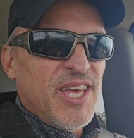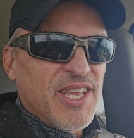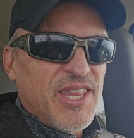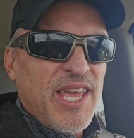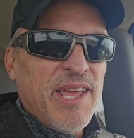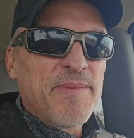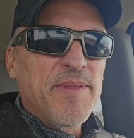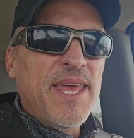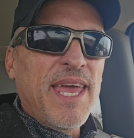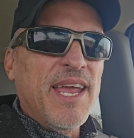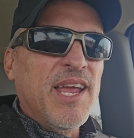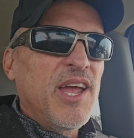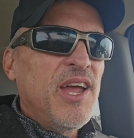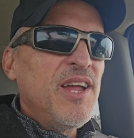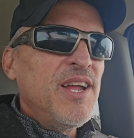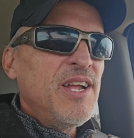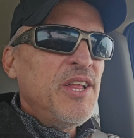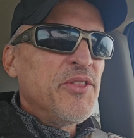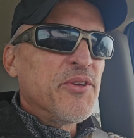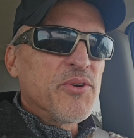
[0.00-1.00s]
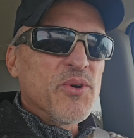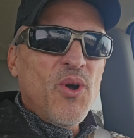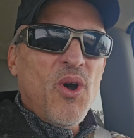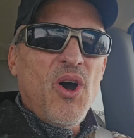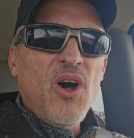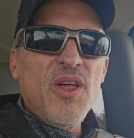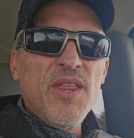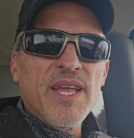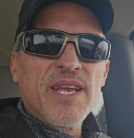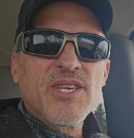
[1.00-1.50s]
Like they take, they're
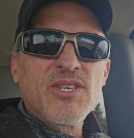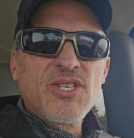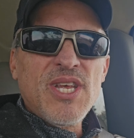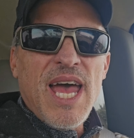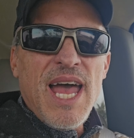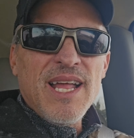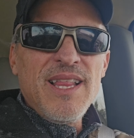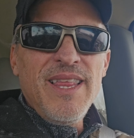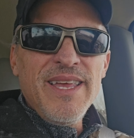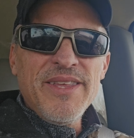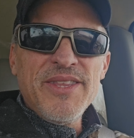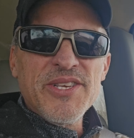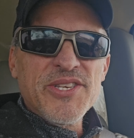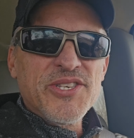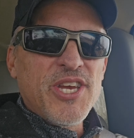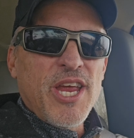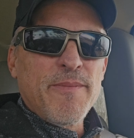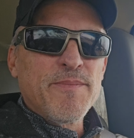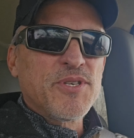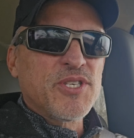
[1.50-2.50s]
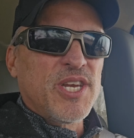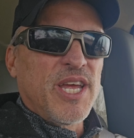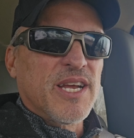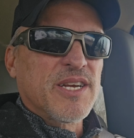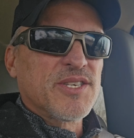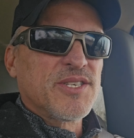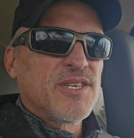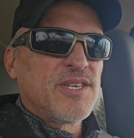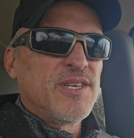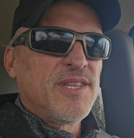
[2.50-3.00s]
all exactly the same
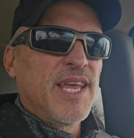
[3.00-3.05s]
sticks.